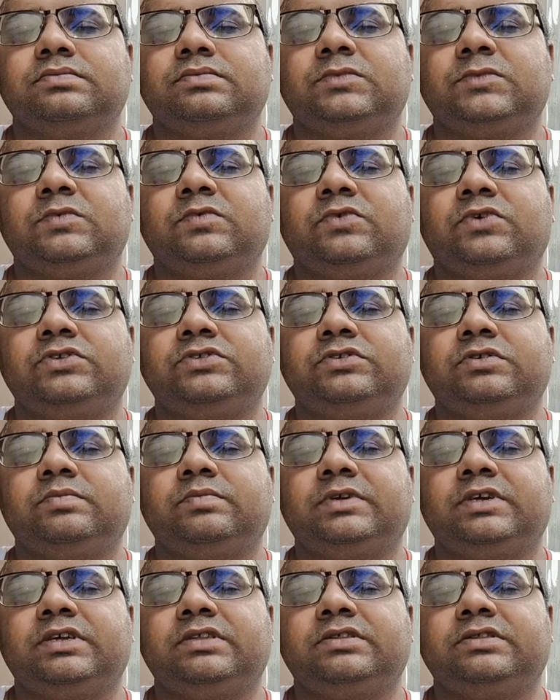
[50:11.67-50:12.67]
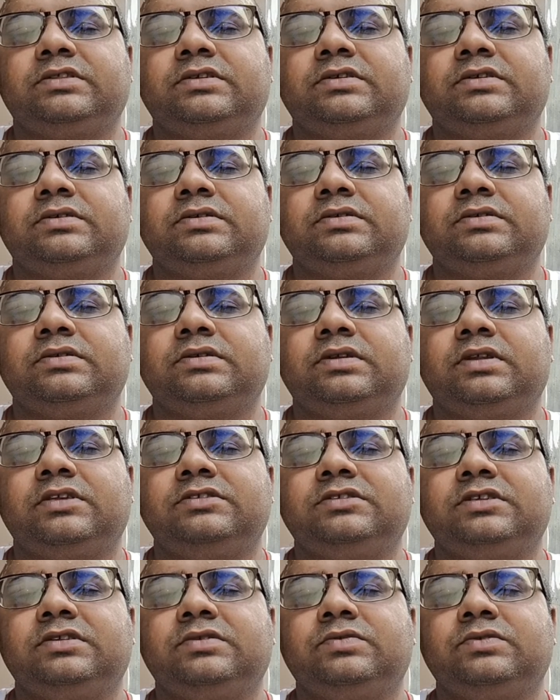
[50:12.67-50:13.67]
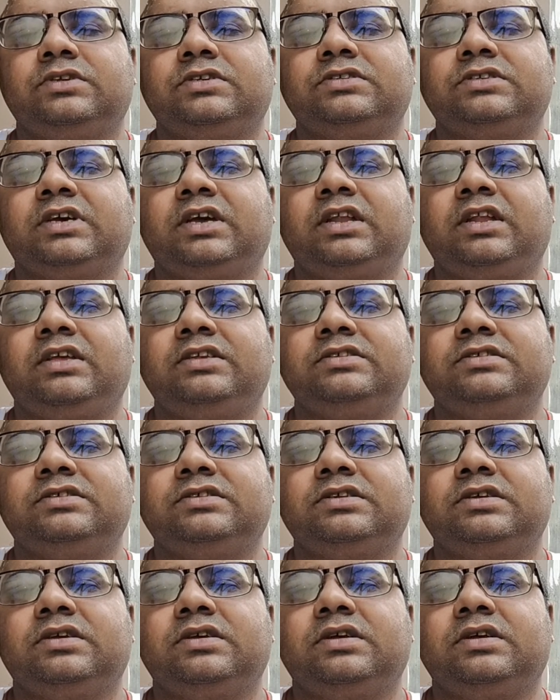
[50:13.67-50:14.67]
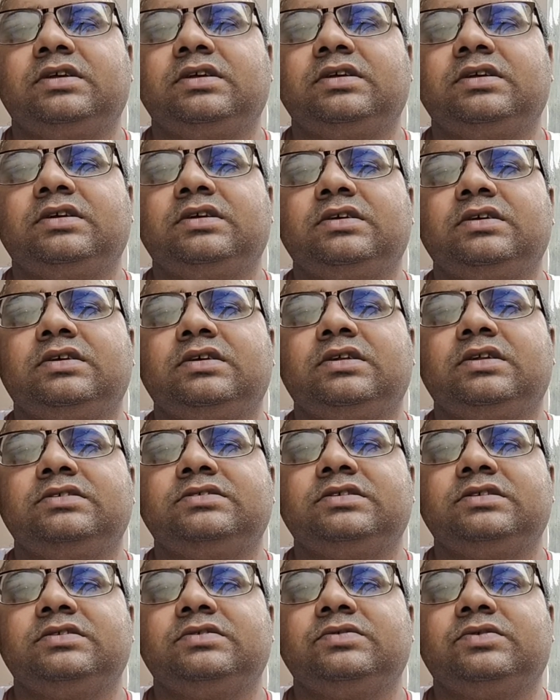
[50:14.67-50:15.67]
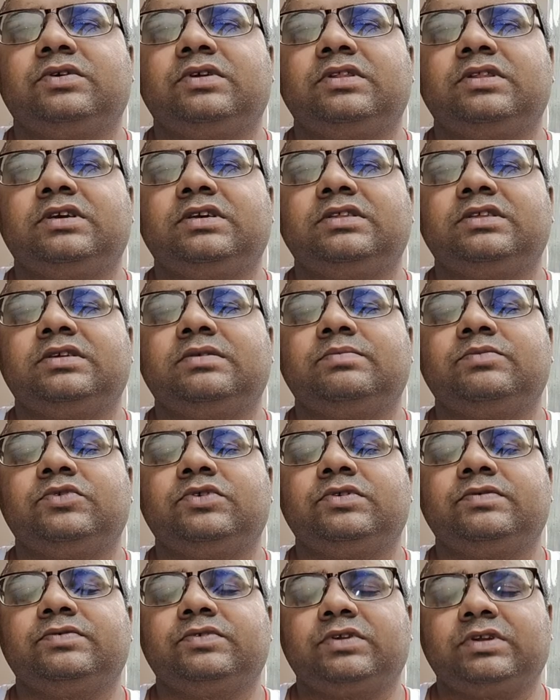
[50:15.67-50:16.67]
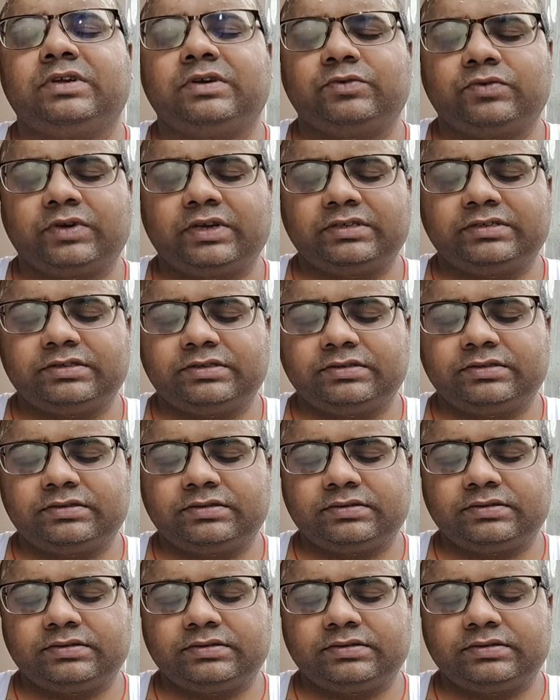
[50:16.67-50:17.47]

Watch your breath. Listen to the silence. Listen to all the other beautiful noises.